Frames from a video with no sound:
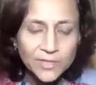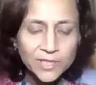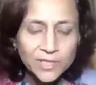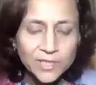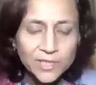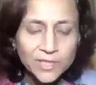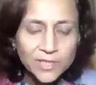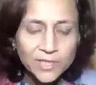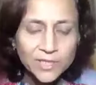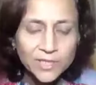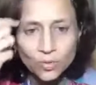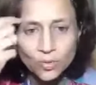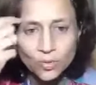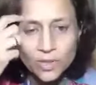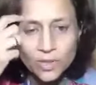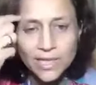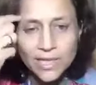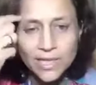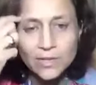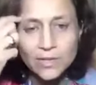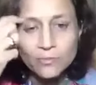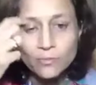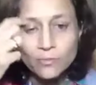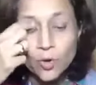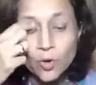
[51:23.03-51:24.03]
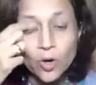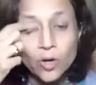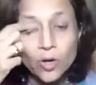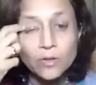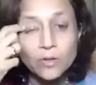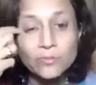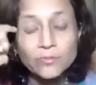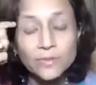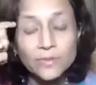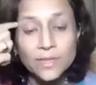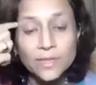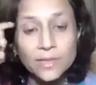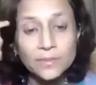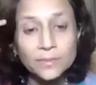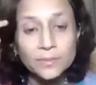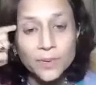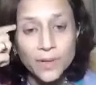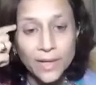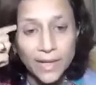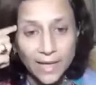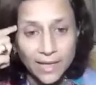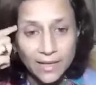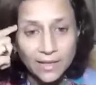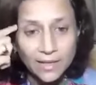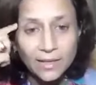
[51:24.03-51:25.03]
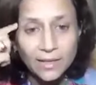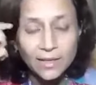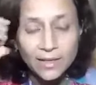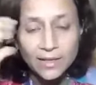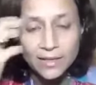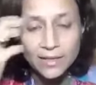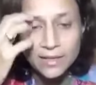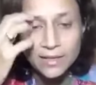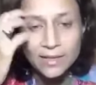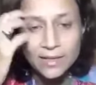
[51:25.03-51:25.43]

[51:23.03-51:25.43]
which all only involve the brain,